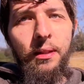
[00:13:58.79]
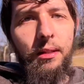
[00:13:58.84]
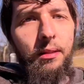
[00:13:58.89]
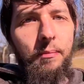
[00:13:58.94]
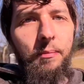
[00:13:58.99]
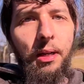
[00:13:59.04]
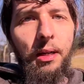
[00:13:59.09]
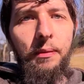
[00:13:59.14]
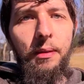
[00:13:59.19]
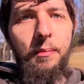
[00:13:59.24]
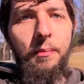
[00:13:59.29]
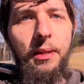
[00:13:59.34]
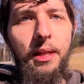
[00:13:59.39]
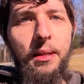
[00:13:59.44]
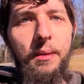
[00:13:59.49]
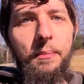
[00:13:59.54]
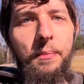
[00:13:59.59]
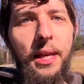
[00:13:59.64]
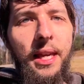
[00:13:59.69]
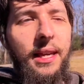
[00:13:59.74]
And I'll probably be
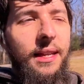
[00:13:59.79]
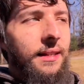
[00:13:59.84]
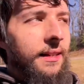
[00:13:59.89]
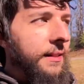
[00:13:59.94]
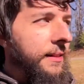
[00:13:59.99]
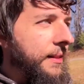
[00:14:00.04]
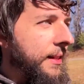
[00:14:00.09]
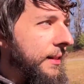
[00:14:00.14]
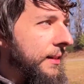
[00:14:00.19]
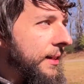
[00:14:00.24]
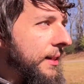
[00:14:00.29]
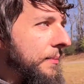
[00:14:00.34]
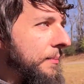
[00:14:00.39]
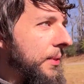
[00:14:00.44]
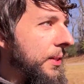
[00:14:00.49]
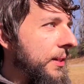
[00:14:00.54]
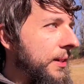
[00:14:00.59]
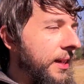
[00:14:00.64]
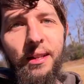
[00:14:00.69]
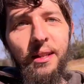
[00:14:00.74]
in Maine in
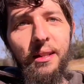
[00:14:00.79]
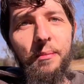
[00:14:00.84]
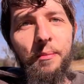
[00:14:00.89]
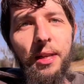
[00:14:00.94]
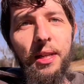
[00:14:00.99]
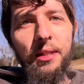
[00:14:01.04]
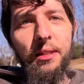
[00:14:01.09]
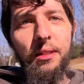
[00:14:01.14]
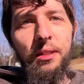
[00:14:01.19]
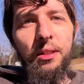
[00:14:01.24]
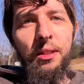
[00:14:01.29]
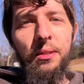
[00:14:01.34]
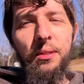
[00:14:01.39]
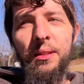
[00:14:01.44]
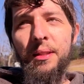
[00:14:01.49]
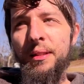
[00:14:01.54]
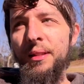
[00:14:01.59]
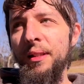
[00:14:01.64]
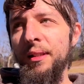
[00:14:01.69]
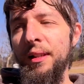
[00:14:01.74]
September, and then
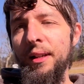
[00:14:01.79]
Massachusetts in